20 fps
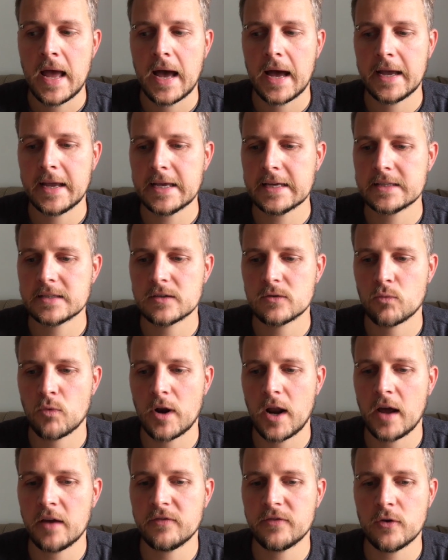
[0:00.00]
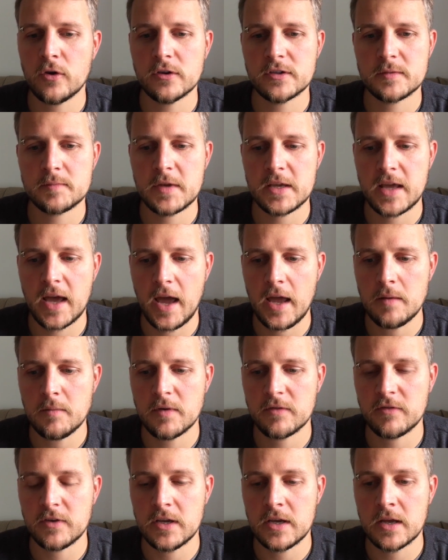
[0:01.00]
I guess when I first became
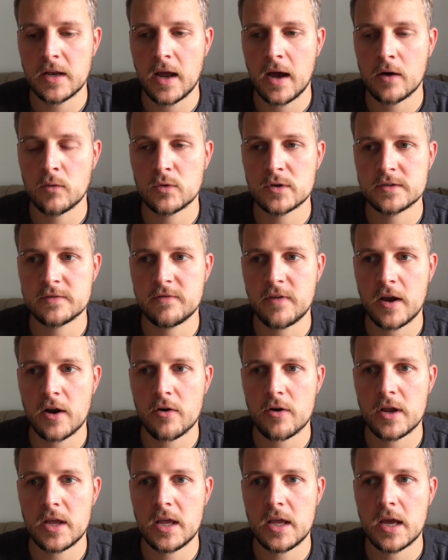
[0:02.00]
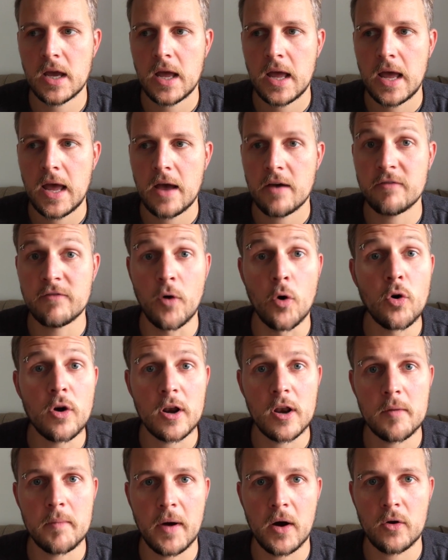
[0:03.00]
a vegan, I was very
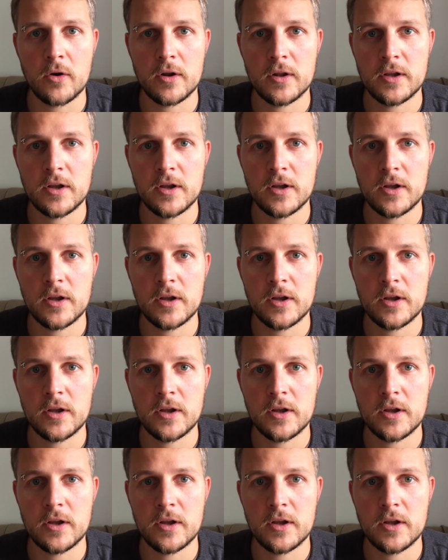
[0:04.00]
vocal about it.